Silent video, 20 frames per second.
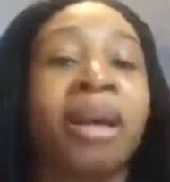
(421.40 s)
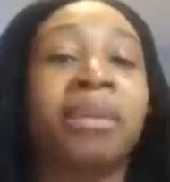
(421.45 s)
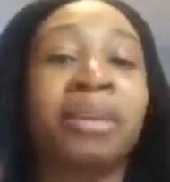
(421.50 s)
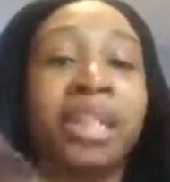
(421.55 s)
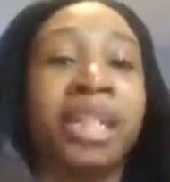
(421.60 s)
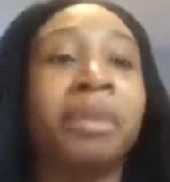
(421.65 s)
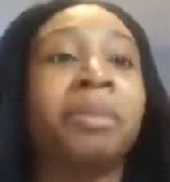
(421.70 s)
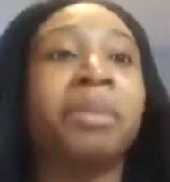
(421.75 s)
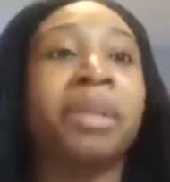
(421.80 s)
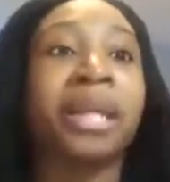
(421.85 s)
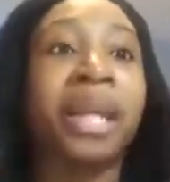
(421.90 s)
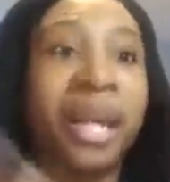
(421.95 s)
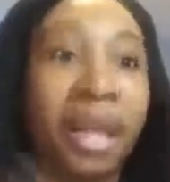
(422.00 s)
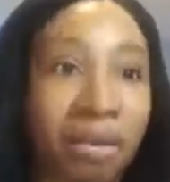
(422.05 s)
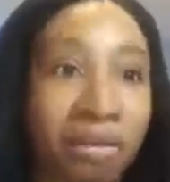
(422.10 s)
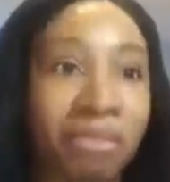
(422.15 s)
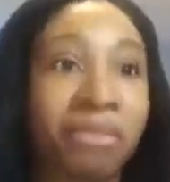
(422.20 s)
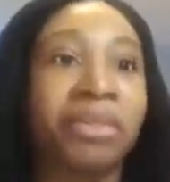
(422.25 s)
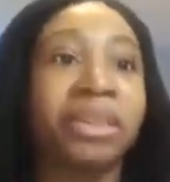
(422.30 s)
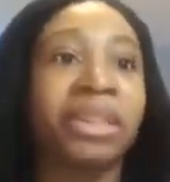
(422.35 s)
keeping
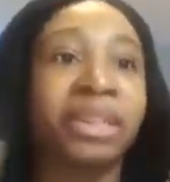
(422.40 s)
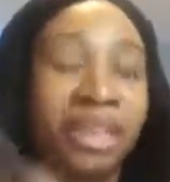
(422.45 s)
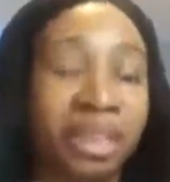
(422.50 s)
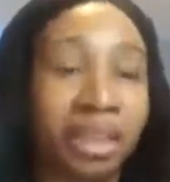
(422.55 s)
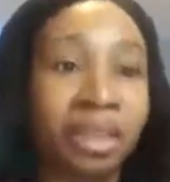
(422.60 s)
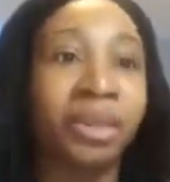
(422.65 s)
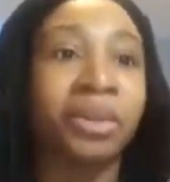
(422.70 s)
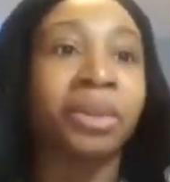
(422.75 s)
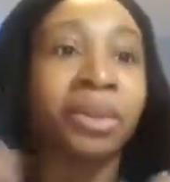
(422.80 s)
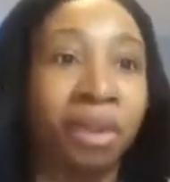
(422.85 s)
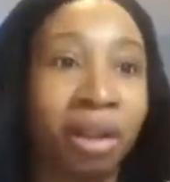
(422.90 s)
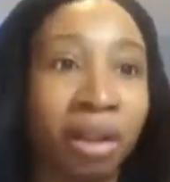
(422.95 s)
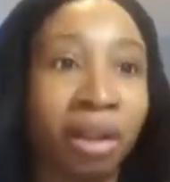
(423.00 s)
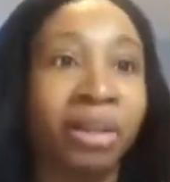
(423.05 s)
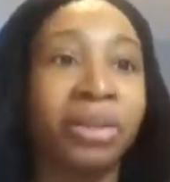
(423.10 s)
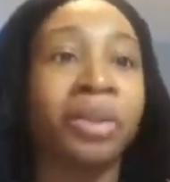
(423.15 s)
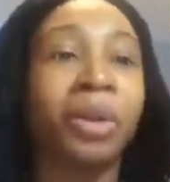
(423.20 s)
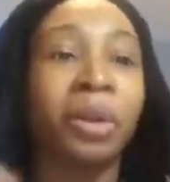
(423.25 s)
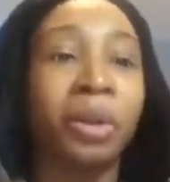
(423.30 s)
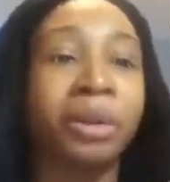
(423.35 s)
every single law
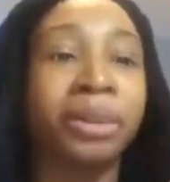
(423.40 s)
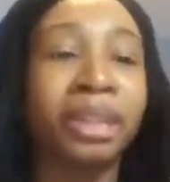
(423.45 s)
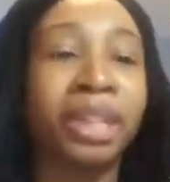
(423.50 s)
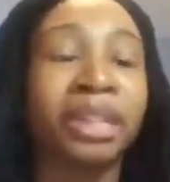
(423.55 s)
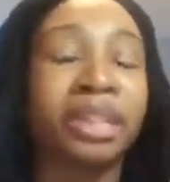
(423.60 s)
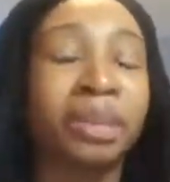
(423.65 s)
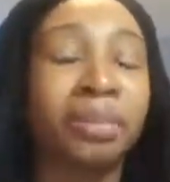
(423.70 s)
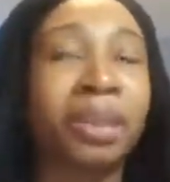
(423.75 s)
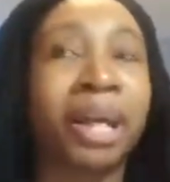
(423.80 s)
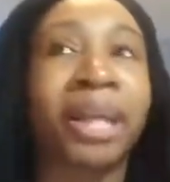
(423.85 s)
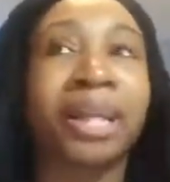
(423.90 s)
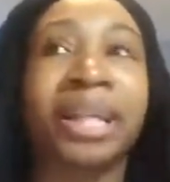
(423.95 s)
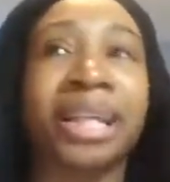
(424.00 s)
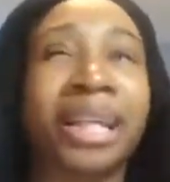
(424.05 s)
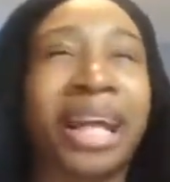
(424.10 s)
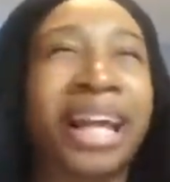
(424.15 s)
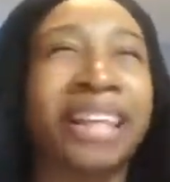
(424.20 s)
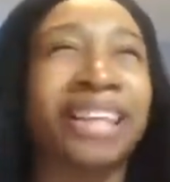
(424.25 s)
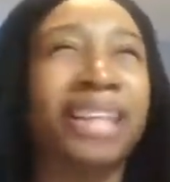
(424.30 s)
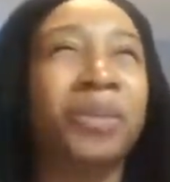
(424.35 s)
in the Old Testament,
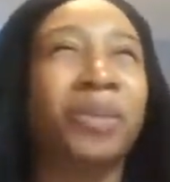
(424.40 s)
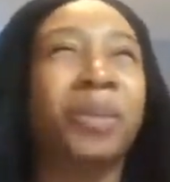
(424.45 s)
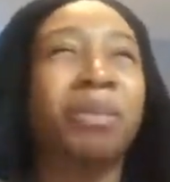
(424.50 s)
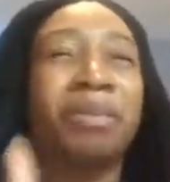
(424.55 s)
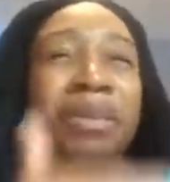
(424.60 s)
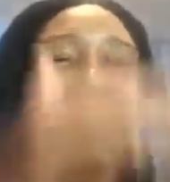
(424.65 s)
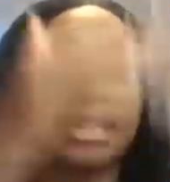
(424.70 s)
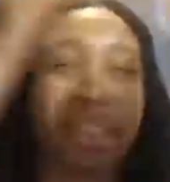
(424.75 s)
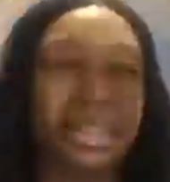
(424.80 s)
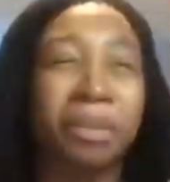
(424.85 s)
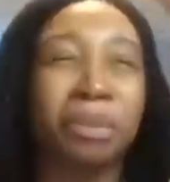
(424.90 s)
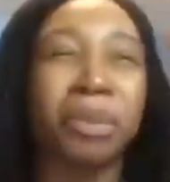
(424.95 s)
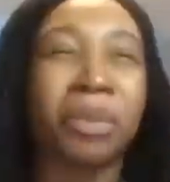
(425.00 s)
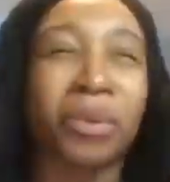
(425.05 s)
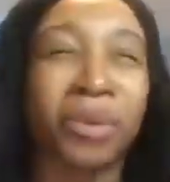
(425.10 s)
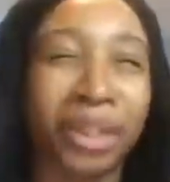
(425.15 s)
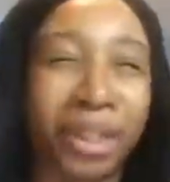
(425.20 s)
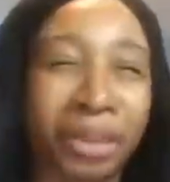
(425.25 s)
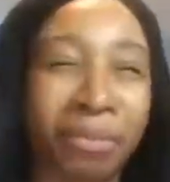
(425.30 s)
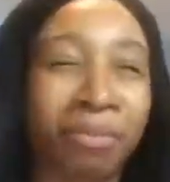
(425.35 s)
again, I think we're missing the
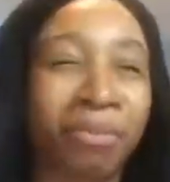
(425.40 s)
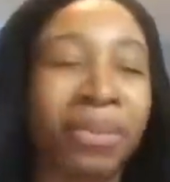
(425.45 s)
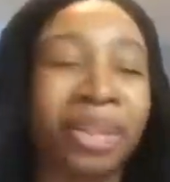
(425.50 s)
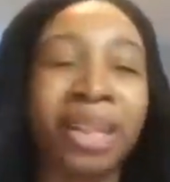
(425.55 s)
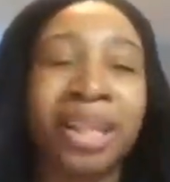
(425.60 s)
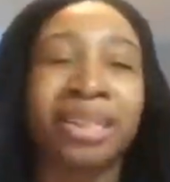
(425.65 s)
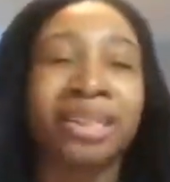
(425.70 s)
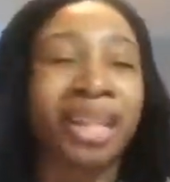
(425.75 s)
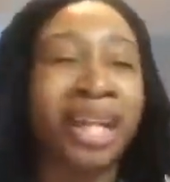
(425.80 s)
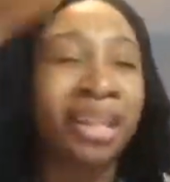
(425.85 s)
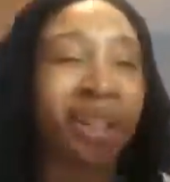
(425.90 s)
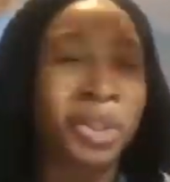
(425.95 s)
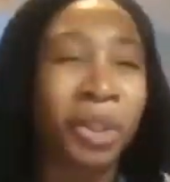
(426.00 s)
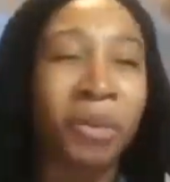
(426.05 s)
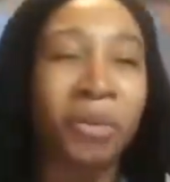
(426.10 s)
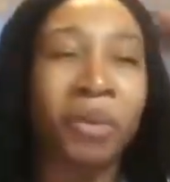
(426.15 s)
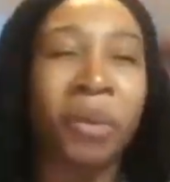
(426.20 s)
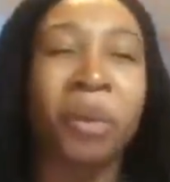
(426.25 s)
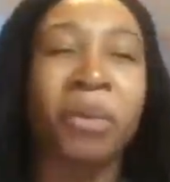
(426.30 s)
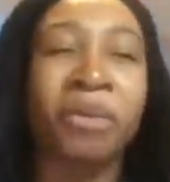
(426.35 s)
point. It's kind of
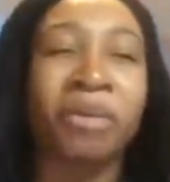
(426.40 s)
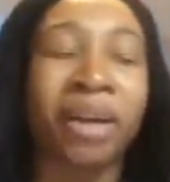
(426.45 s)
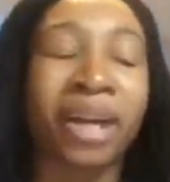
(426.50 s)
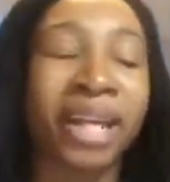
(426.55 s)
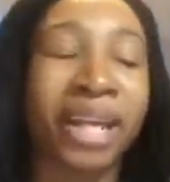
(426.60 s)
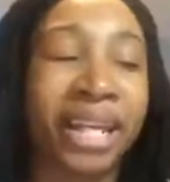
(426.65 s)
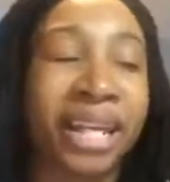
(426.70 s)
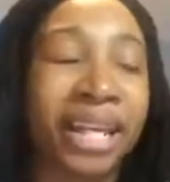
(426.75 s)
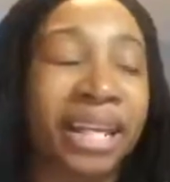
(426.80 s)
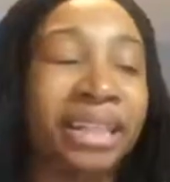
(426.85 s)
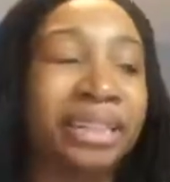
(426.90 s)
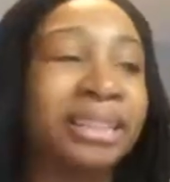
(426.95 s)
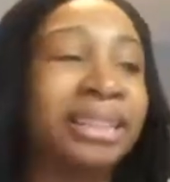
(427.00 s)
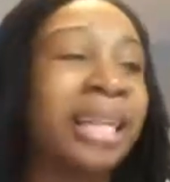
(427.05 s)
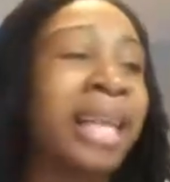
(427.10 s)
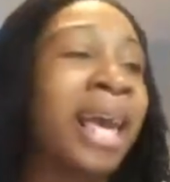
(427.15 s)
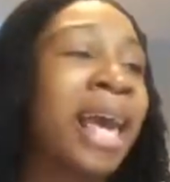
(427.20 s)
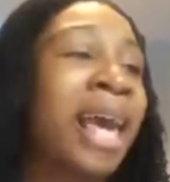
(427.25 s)
going over our heads.